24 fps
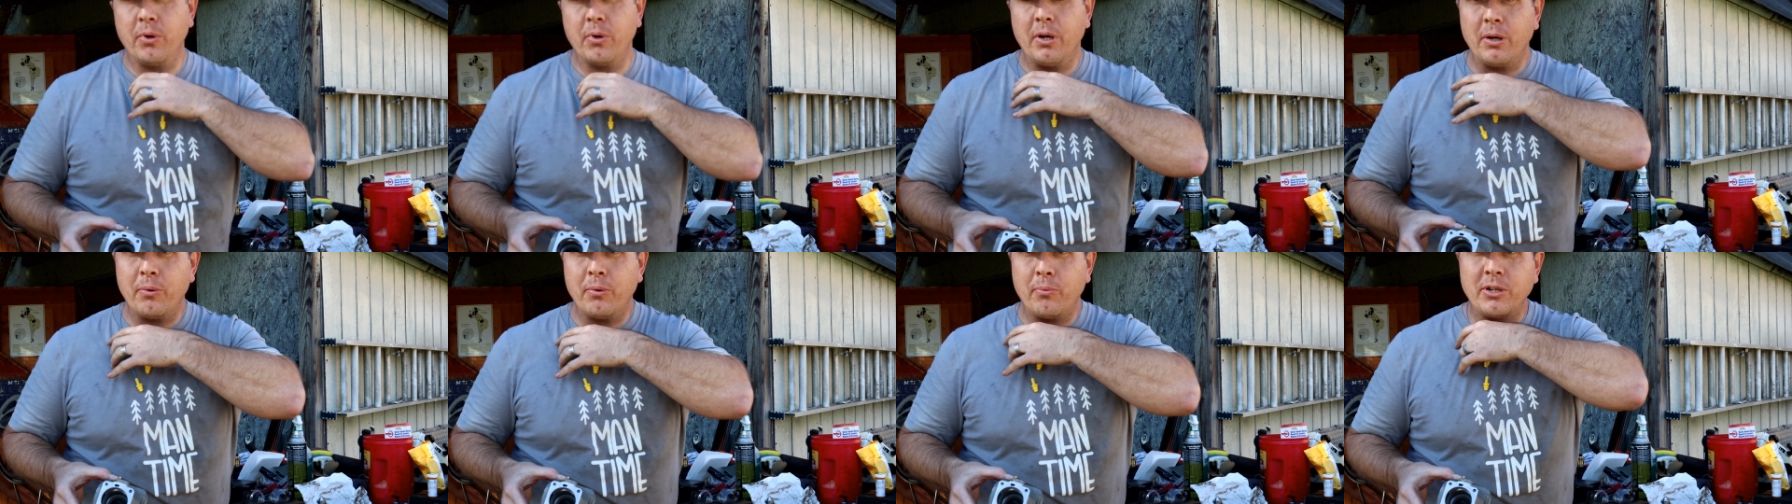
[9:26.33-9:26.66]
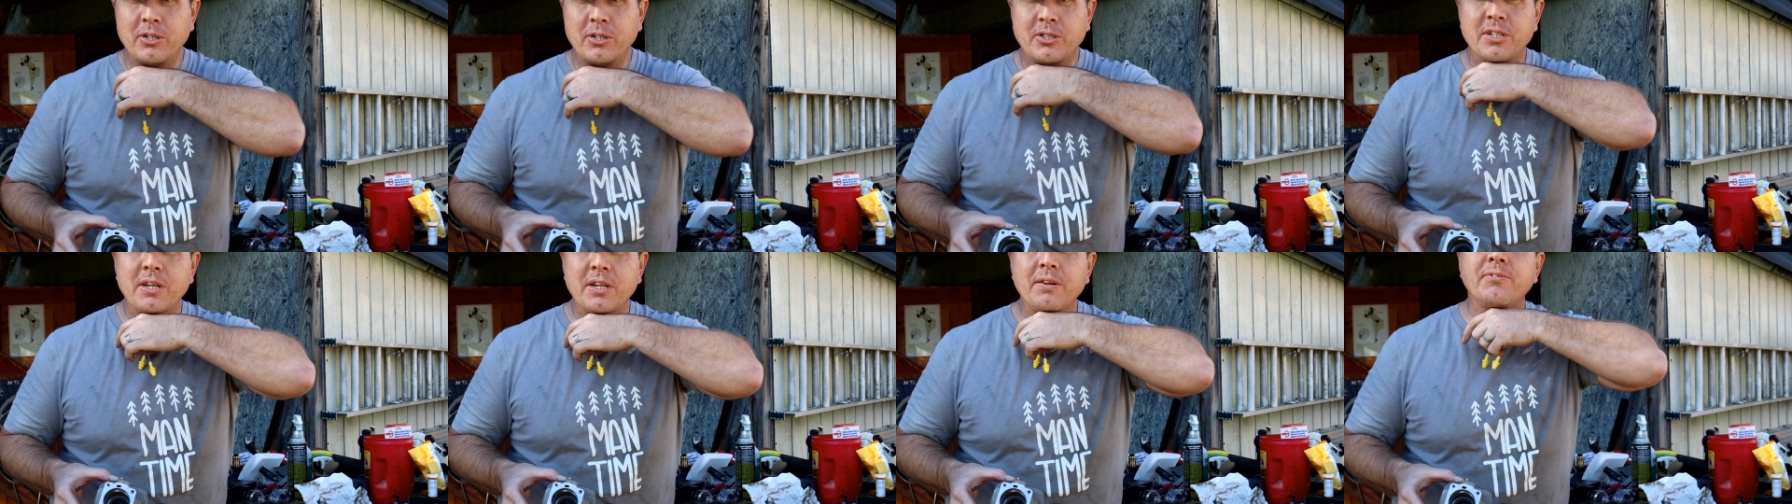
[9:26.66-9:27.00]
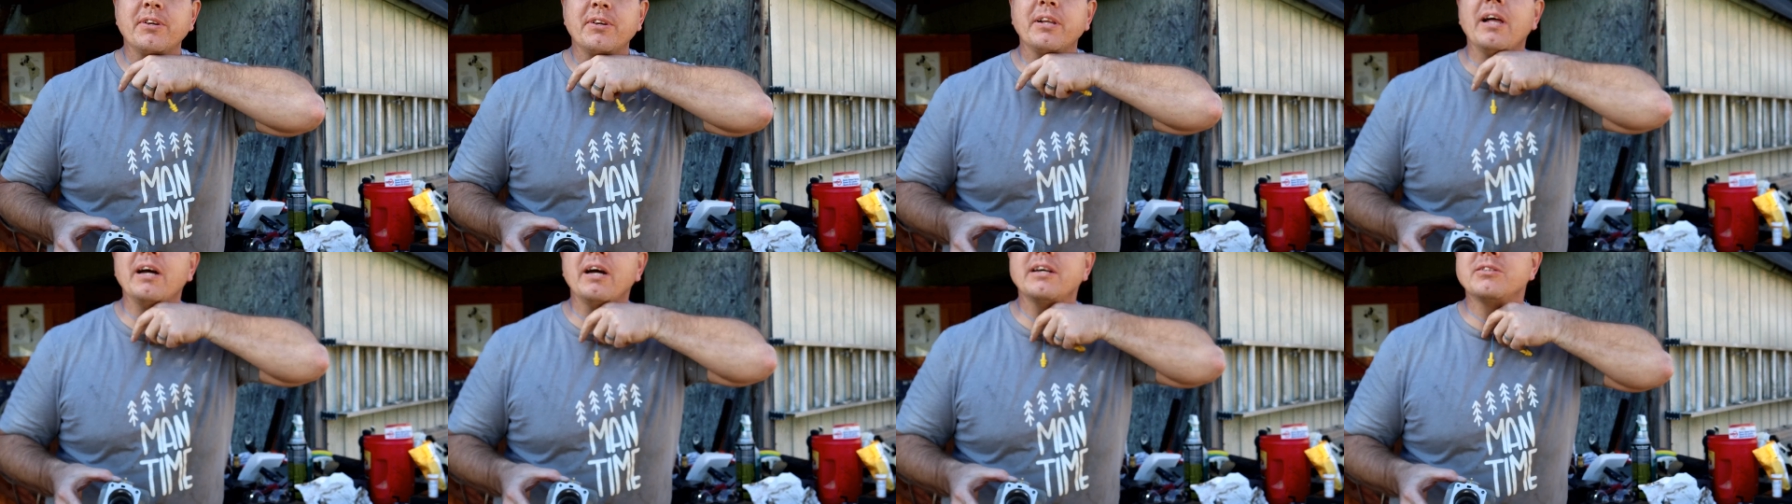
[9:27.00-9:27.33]
to wear
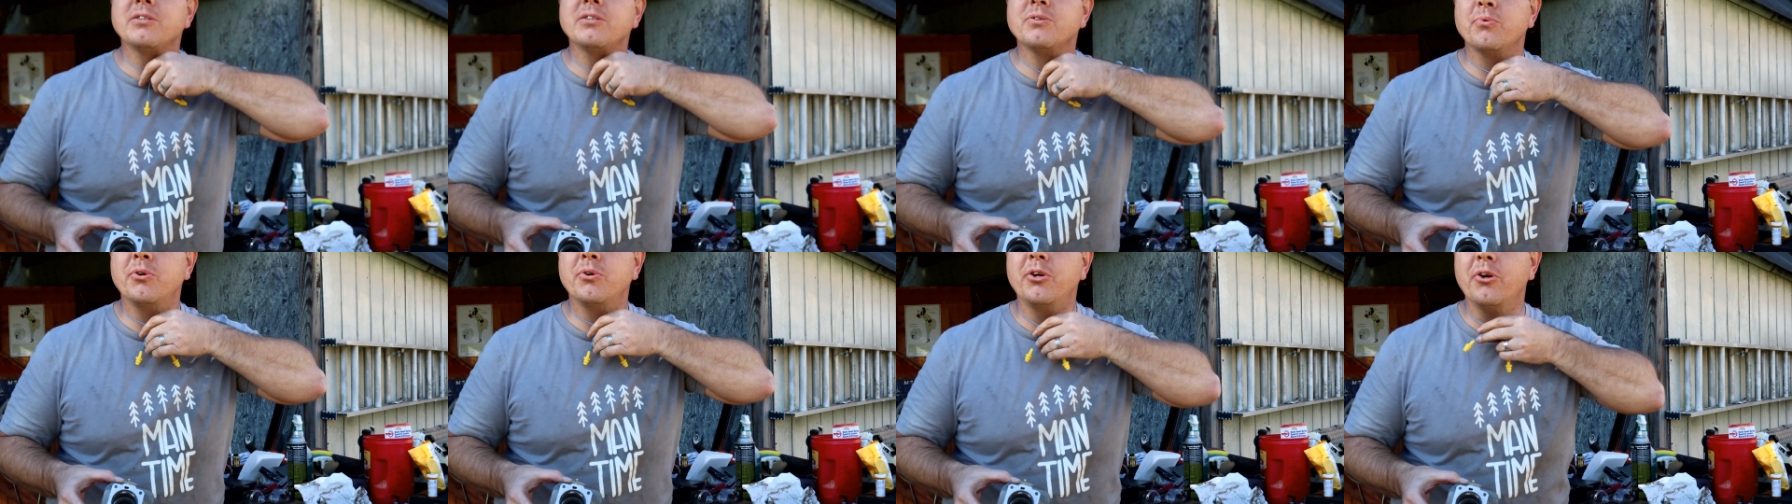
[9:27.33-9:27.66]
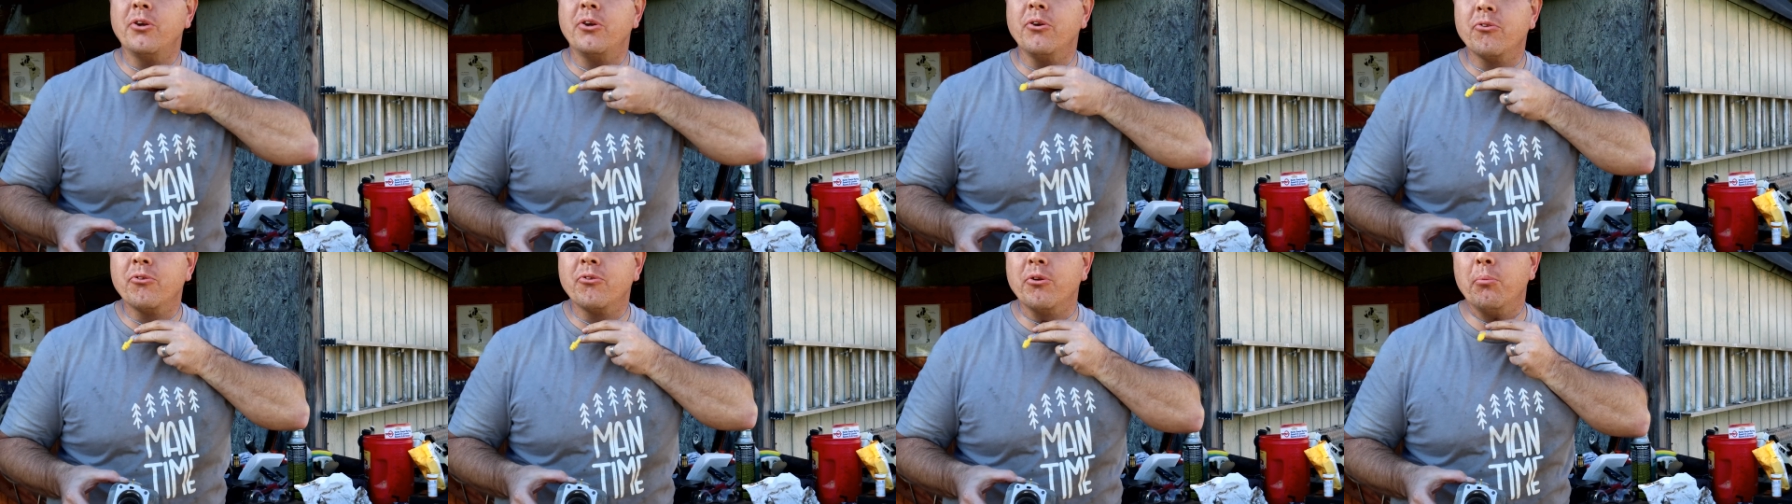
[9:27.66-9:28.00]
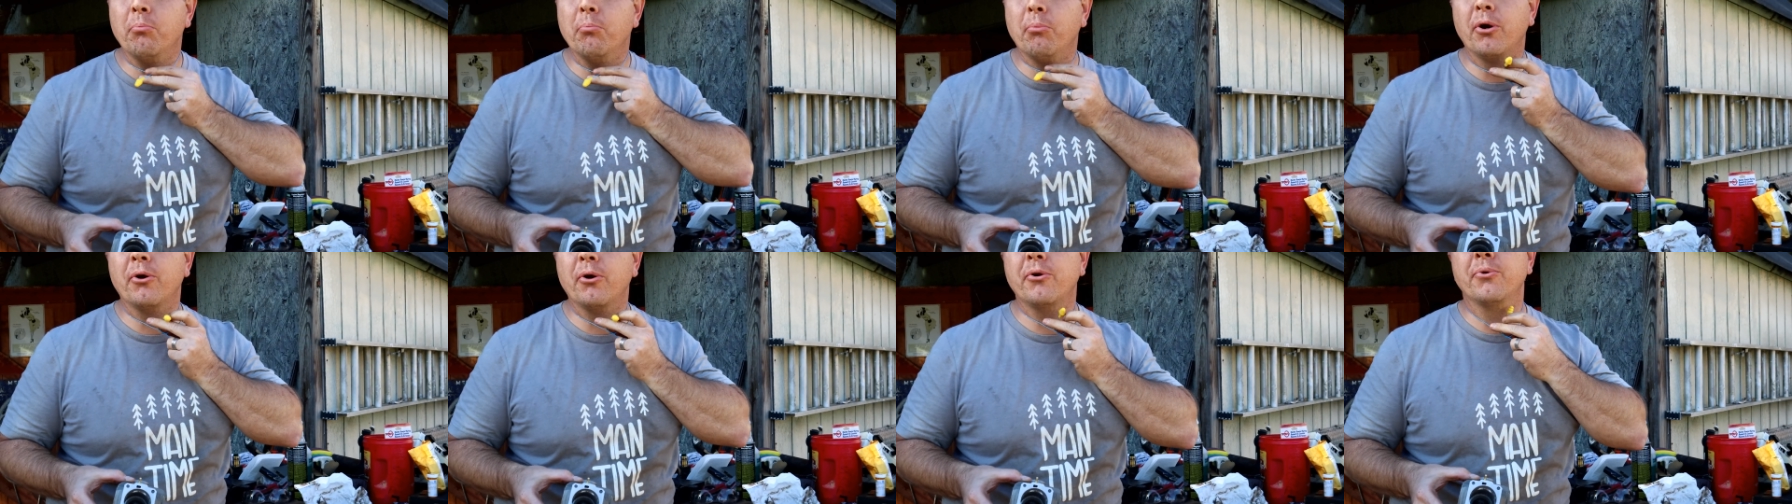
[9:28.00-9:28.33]
safety glasses when you're
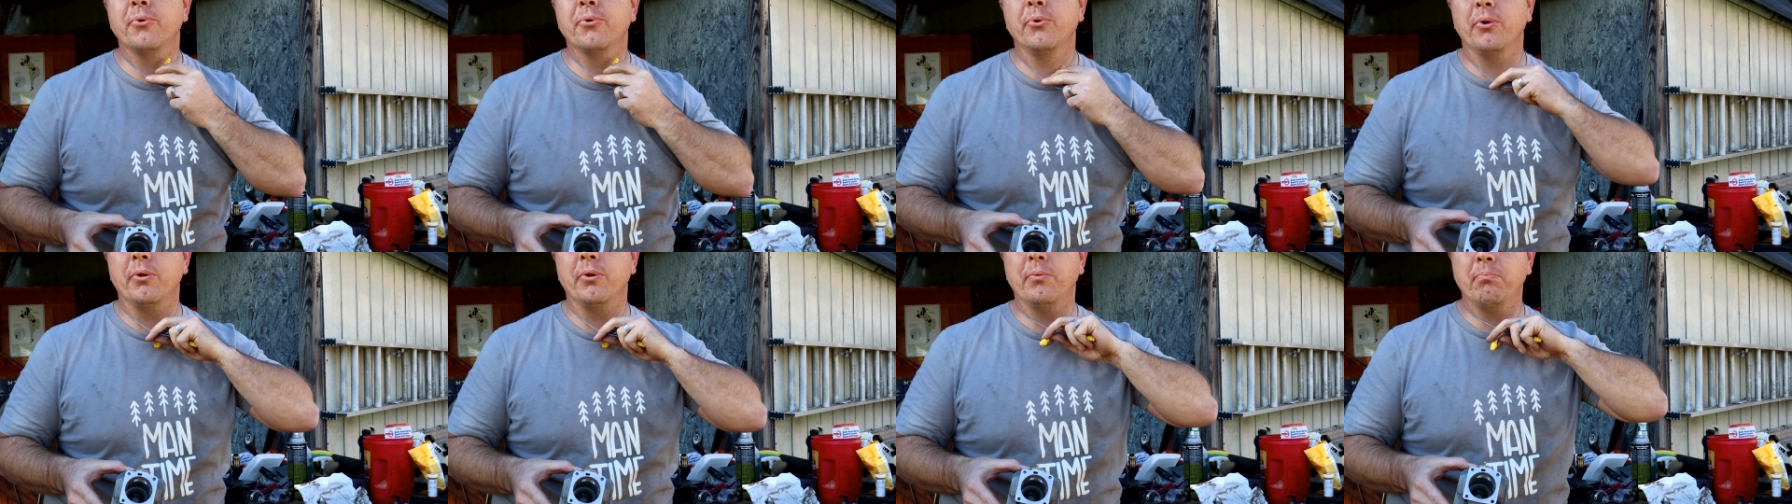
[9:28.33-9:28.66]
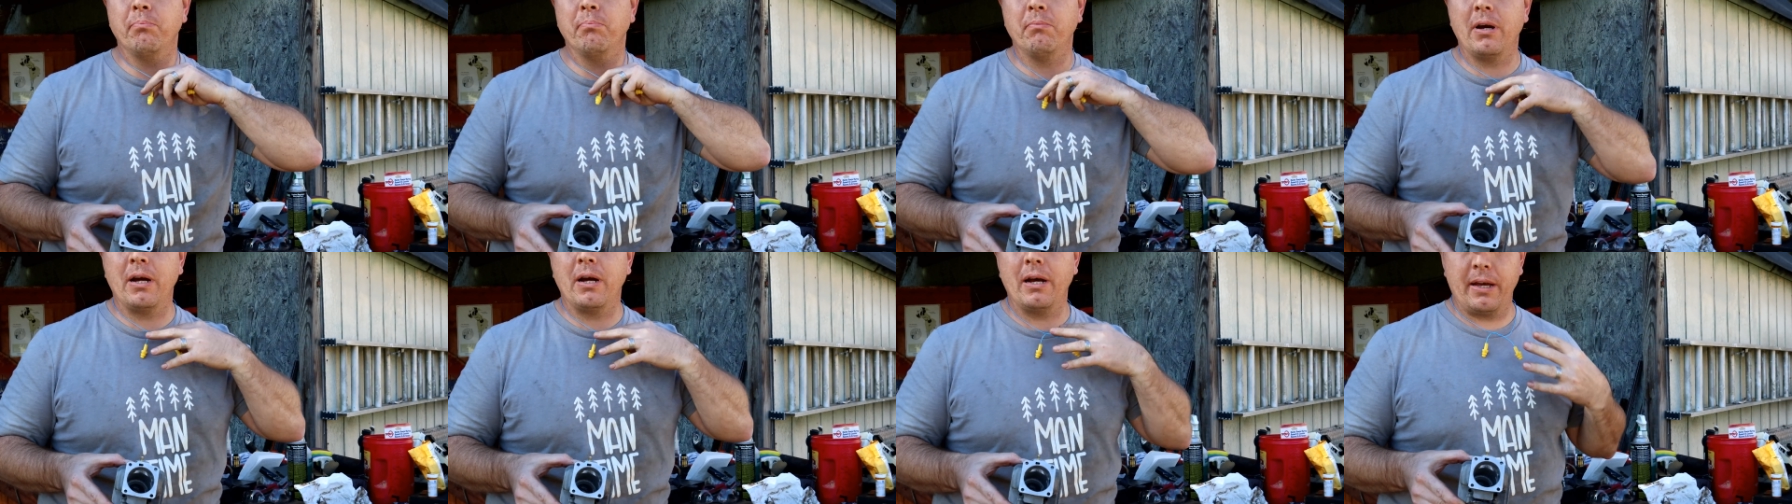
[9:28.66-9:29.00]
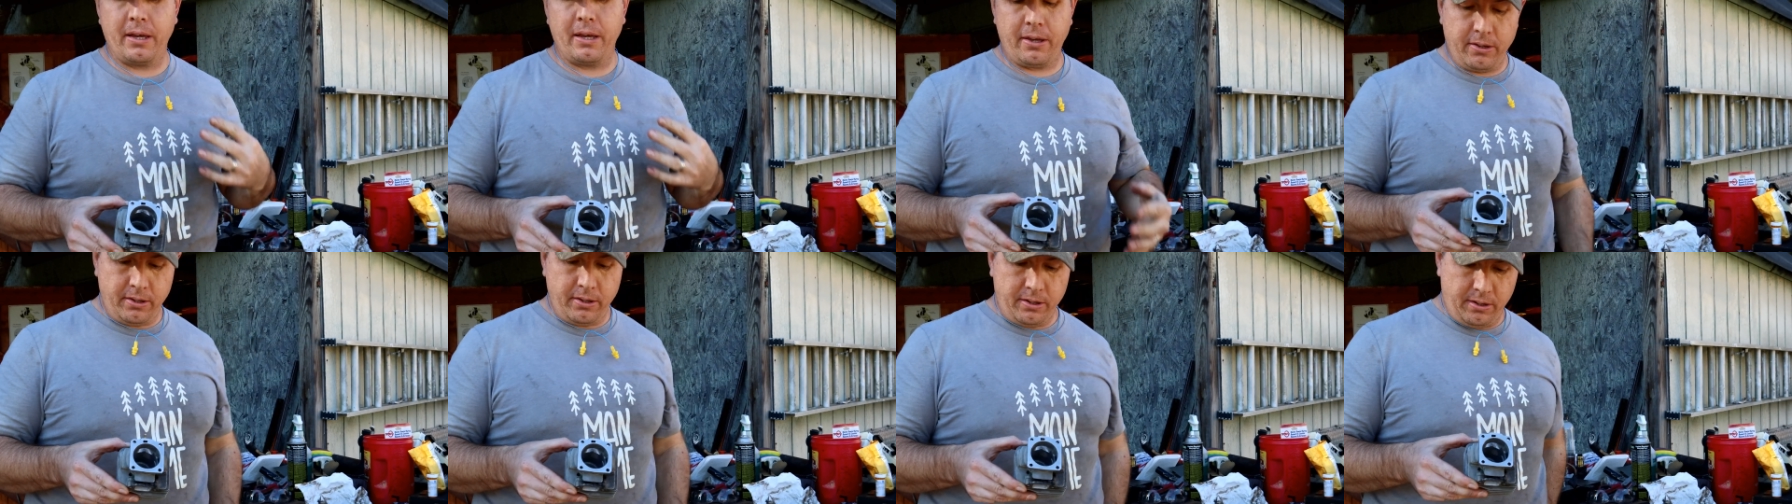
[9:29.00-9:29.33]
using a burr tool.
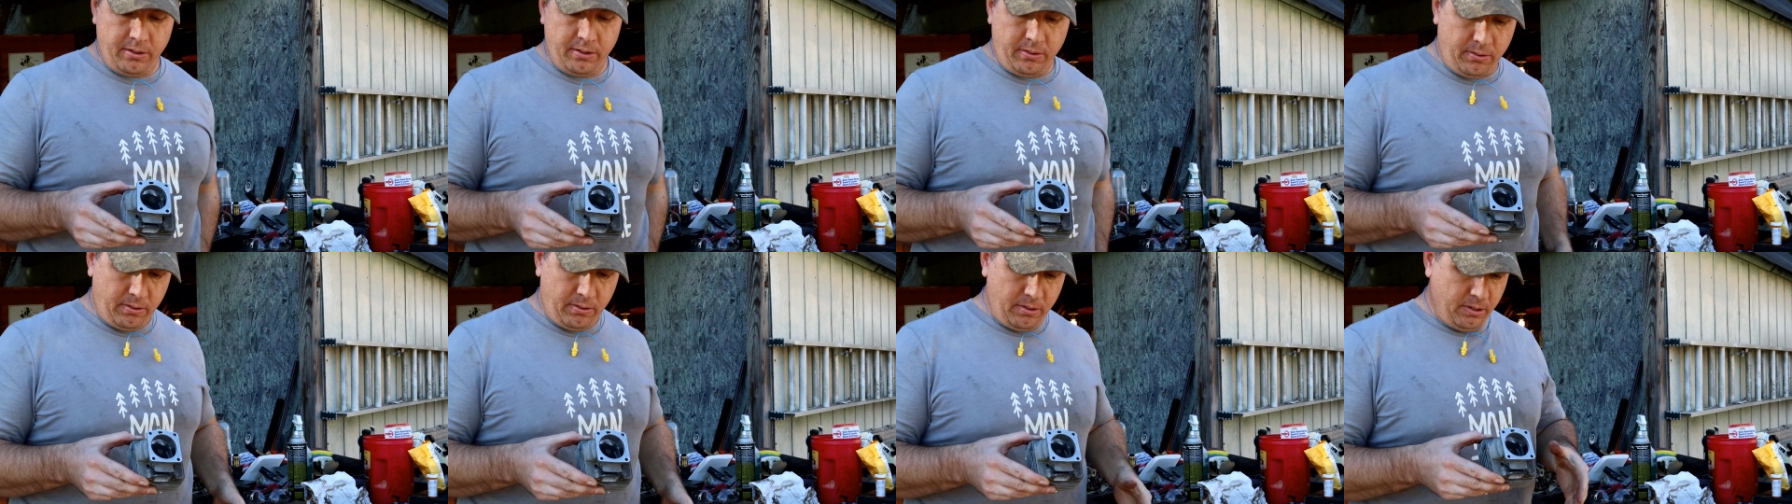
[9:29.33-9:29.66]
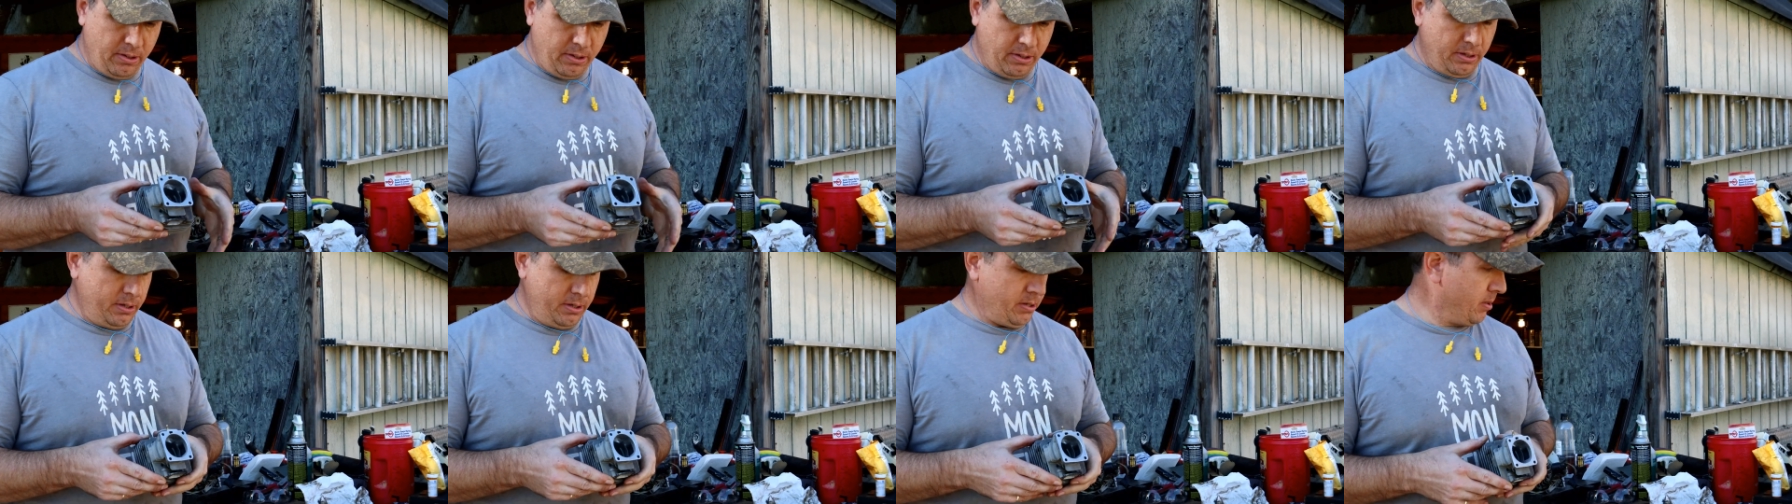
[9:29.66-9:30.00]
My goodness.